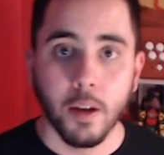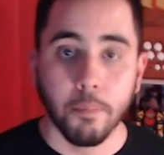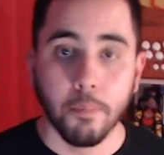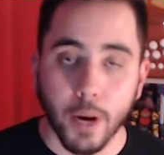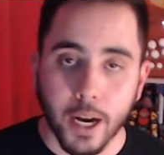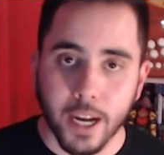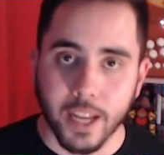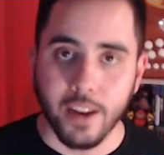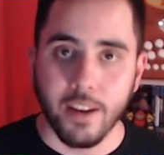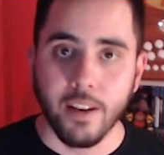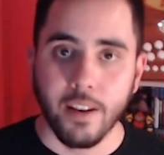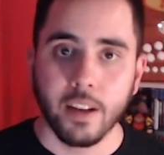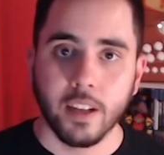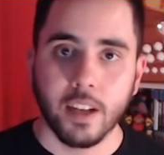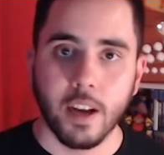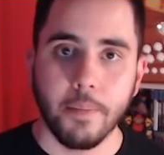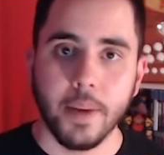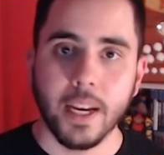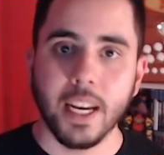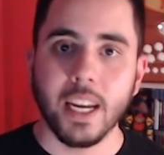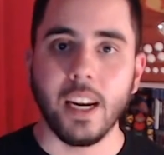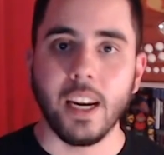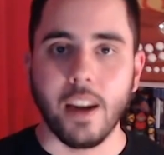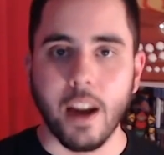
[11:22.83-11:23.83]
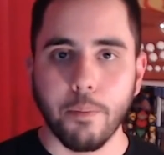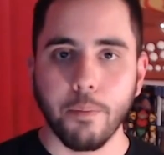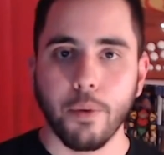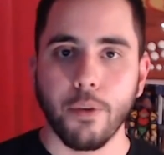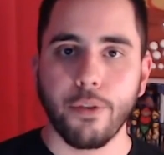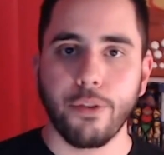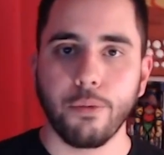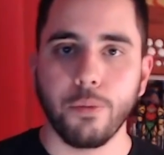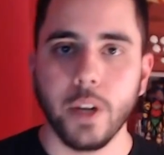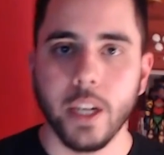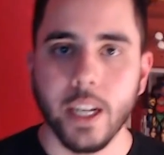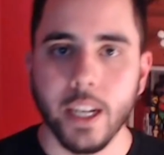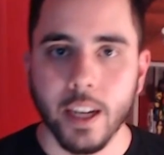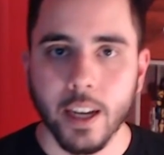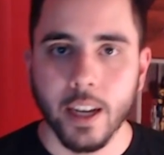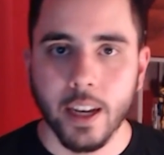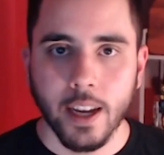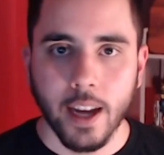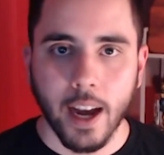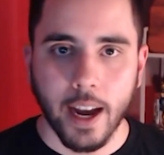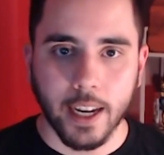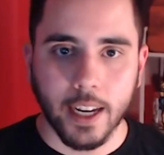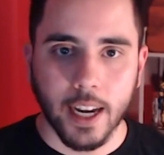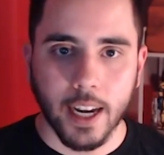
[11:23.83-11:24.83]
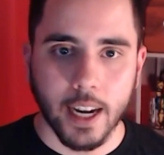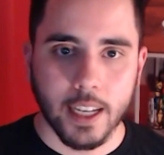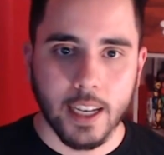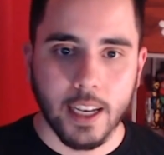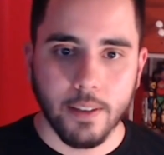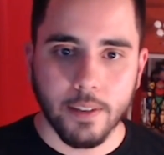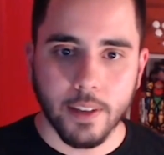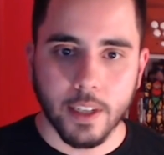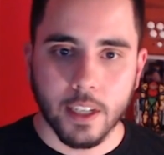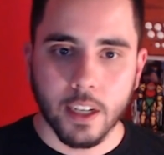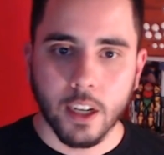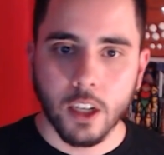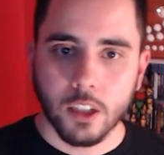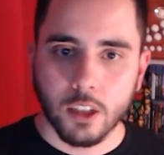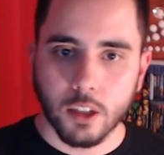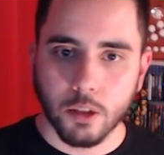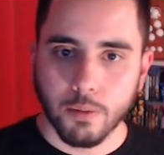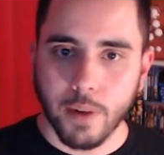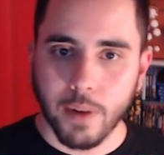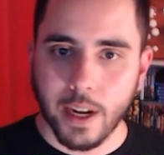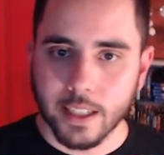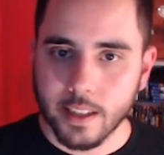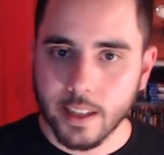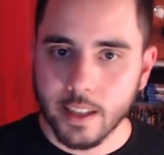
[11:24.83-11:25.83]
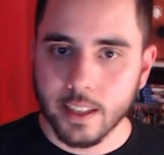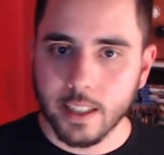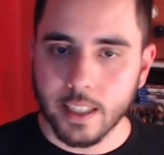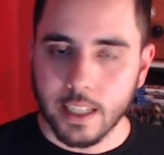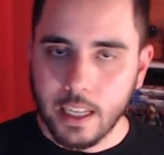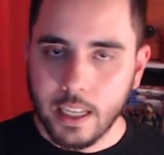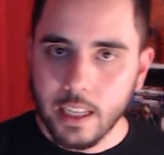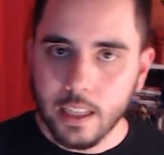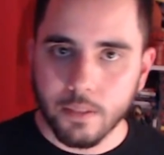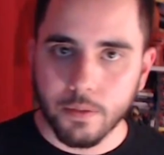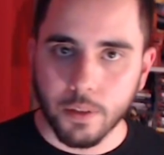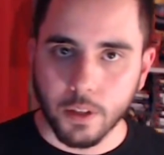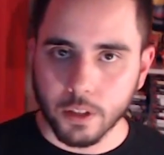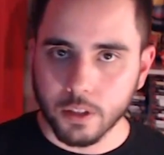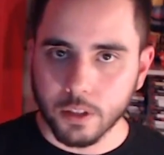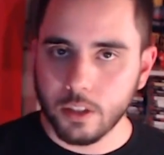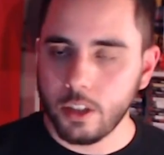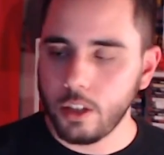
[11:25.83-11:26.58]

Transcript: But coming in at number 3, I gotta give it to Resident Evil